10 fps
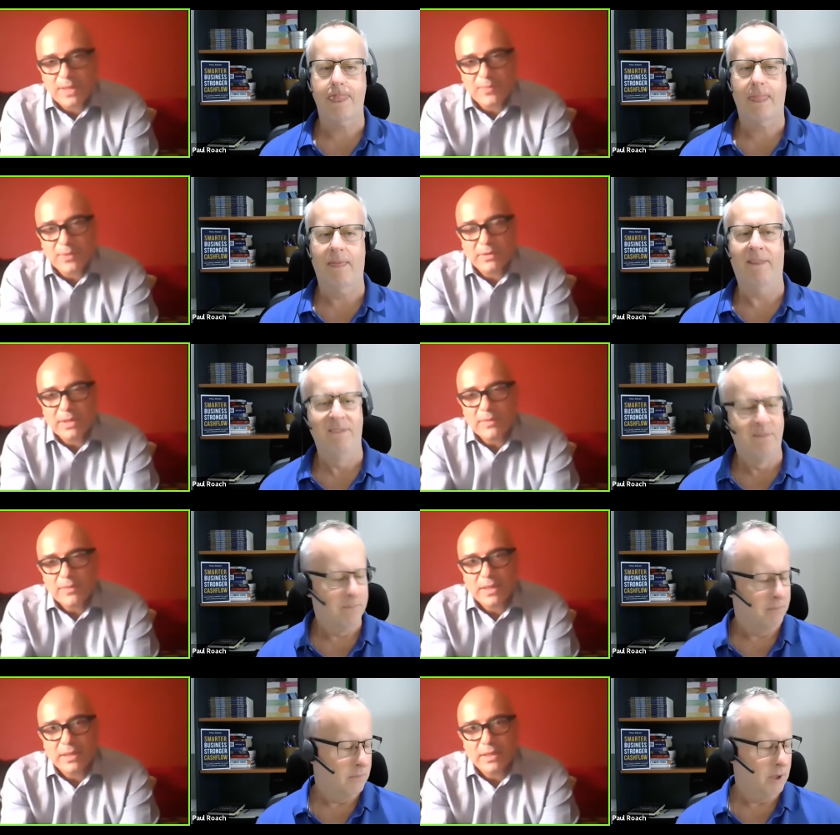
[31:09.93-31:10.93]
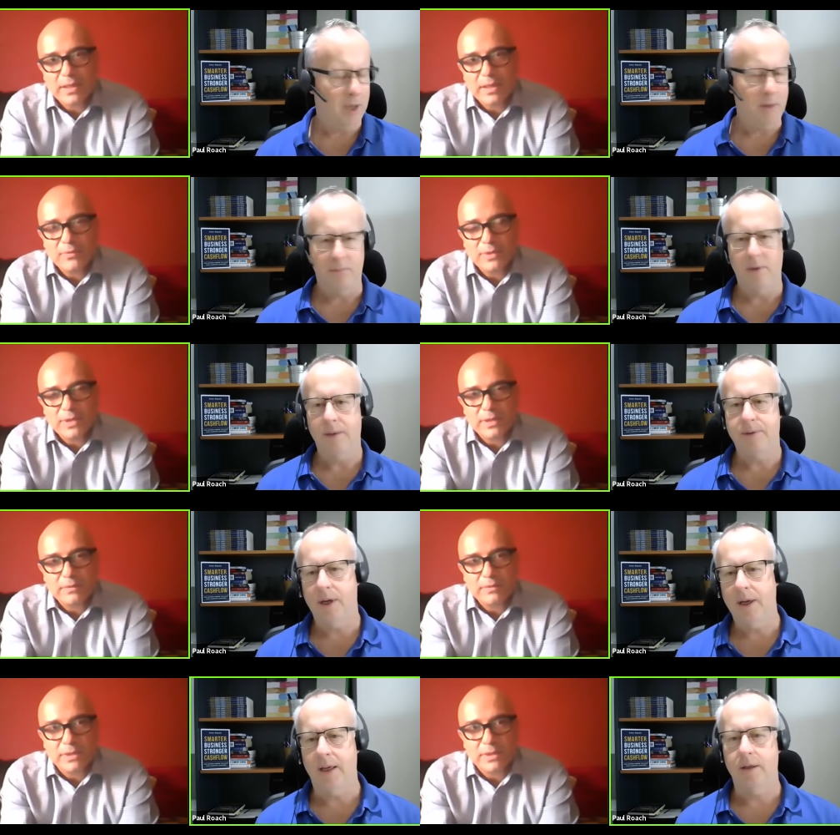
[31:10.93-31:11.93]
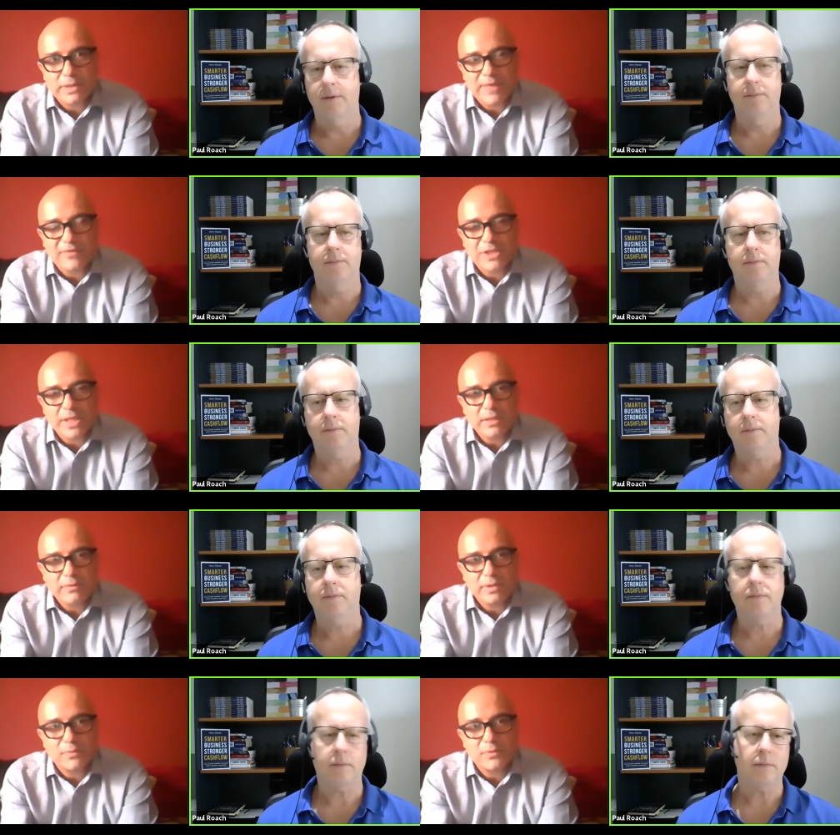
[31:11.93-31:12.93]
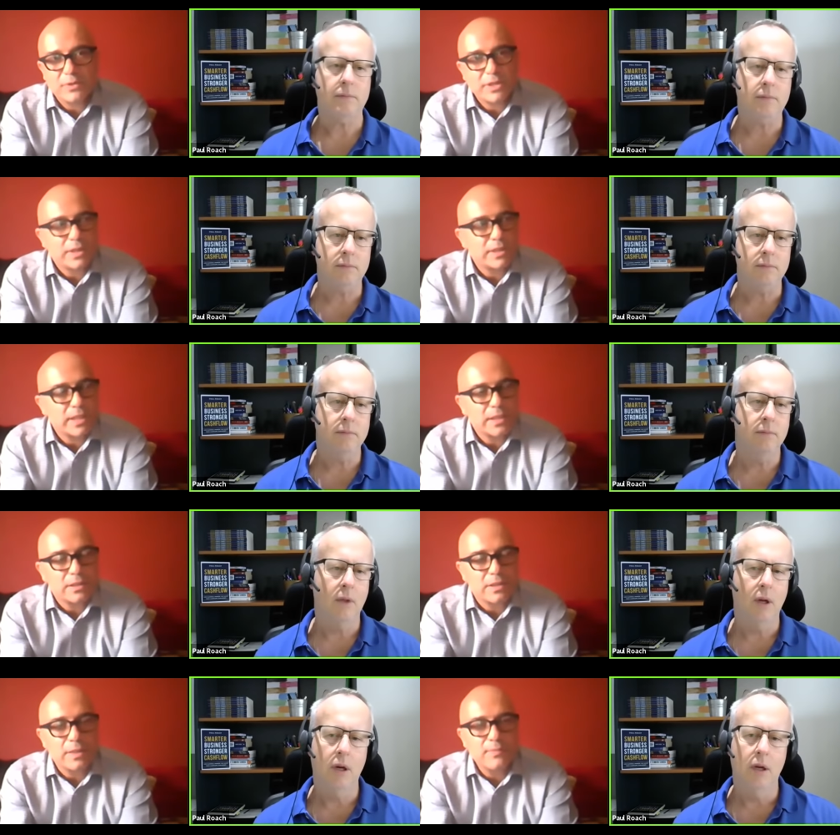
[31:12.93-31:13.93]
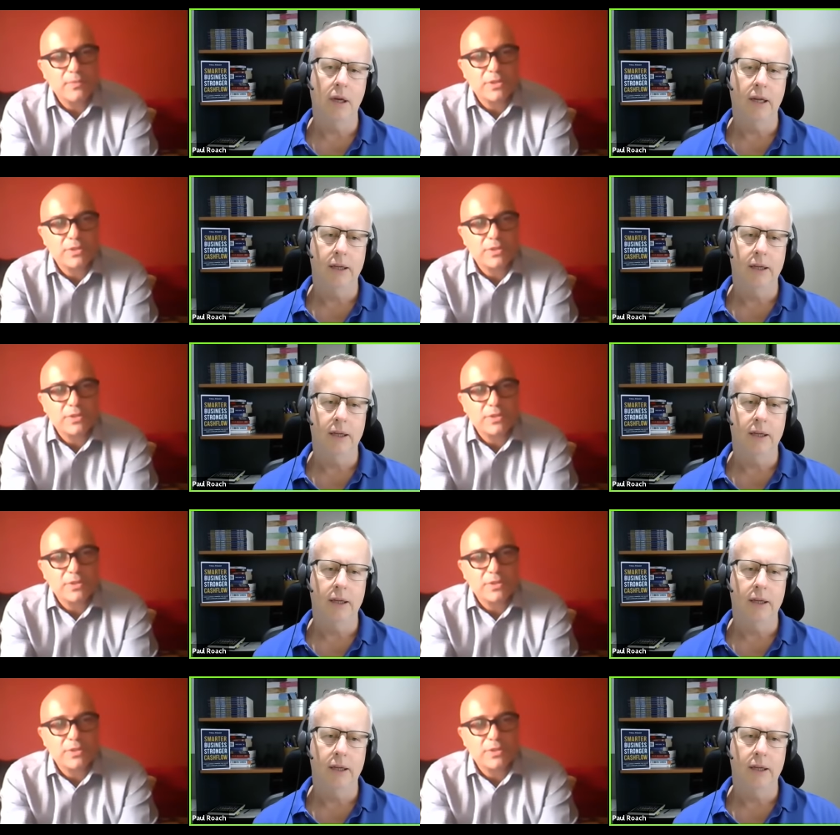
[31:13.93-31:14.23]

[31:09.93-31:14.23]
Speaker 1: it up there. Eh? Uh, yeah, um, really, absolutely. Really good to have a chat. Really appreciate you taking the time to